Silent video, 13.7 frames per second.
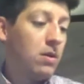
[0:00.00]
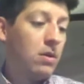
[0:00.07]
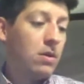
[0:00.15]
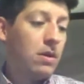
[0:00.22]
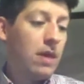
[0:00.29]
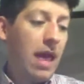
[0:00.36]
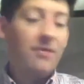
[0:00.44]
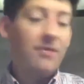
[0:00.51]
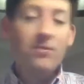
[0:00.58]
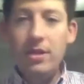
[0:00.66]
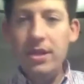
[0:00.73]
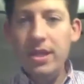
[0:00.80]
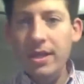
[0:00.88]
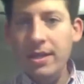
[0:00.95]

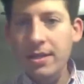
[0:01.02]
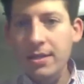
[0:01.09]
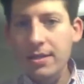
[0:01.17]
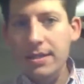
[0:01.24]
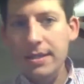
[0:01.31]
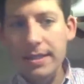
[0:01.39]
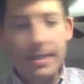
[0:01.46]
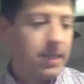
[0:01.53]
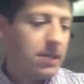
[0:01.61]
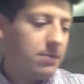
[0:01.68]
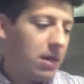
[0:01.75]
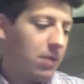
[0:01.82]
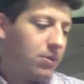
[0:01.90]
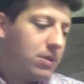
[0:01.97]
Everything,
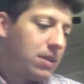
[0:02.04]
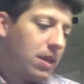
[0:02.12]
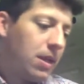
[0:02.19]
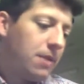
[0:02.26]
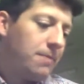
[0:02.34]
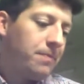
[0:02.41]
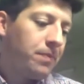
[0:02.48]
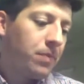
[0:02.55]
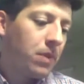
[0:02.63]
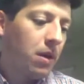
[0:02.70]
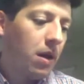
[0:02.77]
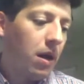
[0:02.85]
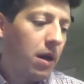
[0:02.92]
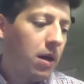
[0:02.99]
I would say.
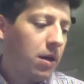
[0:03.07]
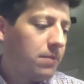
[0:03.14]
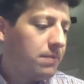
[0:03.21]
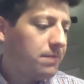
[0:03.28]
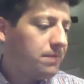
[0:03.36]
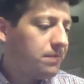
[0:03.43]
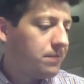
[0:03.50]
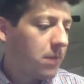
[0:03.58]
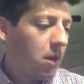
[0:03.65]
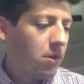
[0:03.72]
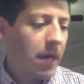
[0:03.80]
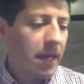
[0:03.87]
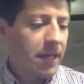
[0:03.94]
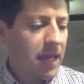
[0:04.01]
Okay,
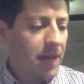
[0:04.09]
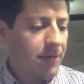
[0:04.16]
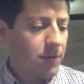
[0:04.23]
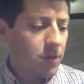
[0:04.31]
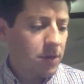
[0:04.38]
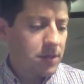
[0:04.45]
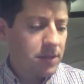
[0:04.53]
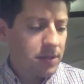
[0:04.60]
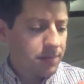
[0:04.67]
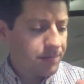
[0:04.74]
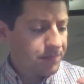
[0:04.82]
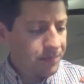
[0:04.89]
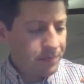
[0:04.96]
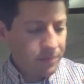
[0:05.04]
Kievan Rus,
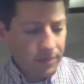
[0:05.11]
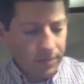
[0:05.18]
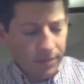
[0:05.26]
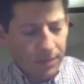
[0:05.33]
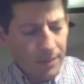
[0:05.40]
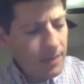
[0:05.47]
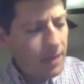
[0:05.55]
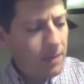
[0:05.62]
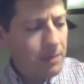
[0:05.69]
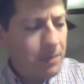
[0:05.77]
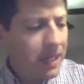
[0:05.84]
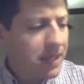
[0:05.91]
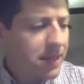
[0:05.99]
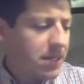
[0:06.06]

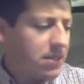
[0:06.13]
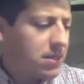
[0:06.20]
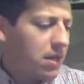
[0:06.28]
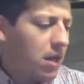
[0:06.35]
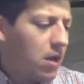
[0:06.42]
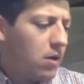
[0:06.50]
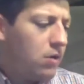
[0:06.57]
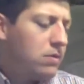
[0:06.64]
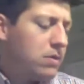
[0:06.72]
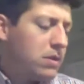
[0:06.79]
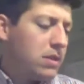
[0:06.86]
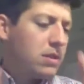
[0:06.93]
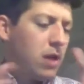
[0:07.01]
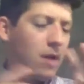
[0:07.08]
big things to know
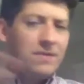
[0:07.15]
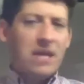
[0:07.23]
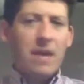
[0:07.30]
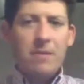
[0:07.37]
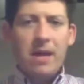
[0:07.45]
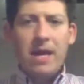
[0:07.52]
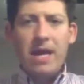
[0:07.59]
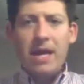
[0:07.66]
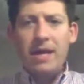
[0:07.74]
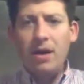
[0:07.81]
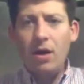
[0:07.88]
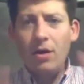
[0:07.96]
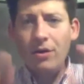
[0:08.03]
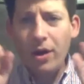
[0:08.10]
just off the top of my head,
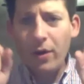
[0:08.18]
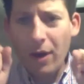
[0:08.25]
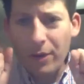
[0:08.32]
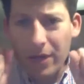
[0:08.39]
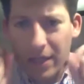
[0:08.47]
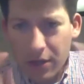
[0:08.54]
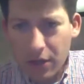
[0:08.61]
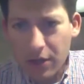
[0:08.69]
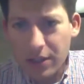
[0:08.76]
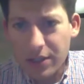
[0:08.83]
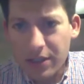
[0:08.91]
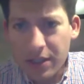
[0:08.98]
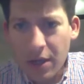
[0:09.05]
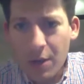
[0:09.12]
although I would encourage
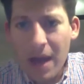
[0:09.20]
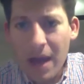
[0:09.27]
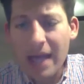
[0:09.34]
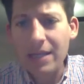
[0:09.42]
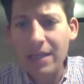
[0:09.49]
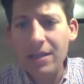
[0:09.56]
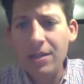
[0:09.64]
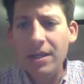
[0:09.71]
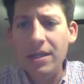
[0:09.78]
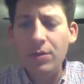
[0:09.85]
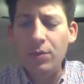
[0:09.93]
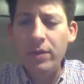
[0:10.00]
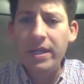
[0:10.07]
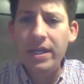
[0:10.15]
you to go back and look at the
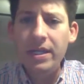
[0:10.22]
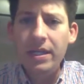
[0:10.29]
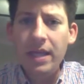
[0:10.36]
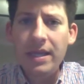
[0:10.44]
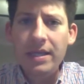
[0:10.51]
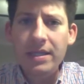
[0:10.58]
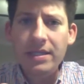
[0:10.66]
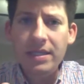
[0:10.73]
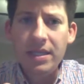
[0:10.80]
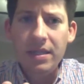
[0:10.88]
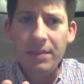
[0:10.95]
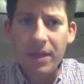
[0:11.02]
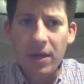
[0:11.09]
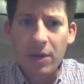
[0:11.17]
reading that is in
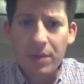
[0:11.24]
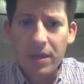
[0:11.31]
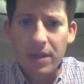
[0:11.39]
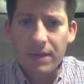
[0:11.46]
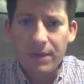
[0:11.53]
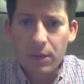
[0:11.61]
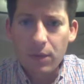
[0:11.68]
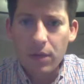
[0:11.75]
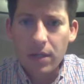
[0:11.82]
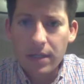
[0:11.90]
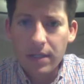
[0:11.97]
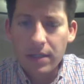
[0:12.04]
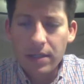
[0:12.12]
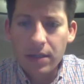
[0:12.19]
the PLP if you
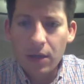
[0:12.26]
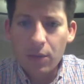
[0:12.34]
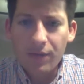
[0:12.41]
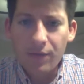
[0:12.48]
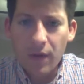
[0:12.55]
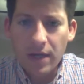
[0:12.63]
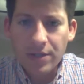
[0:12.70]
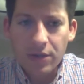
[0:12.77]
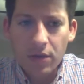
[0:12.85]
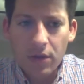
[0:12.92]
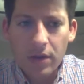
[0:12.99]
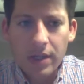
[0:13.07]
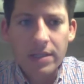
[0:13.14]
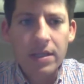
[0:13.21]
want a refresher
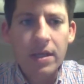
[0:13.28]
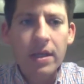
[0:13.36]
on it.